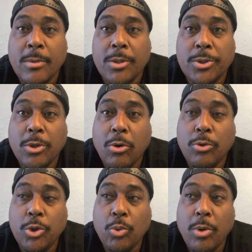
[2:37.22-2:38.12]
So
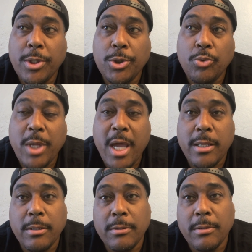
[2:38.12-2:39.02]
you want to do that
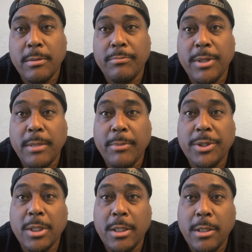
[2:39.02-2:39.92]
and be
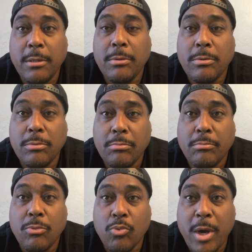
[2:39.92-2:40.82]
mentally
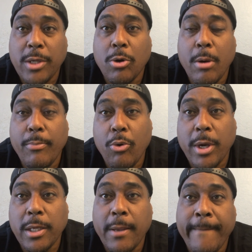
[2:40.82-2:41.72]
right, on
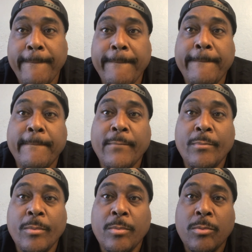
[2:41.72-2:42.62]
point.
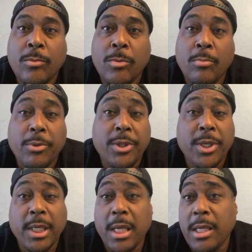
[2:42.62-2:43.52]
But then
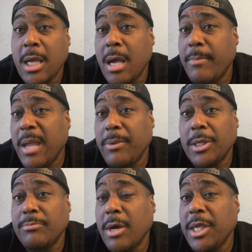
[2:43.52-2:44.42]
again, y'all, maybe
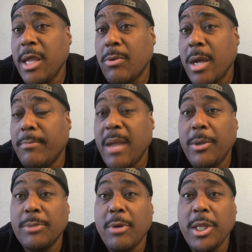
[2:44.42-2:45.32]
his money ain't right. Maybe
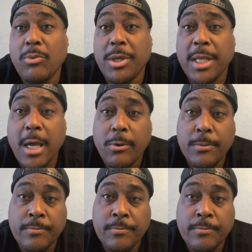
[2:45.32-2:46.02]
his money running out.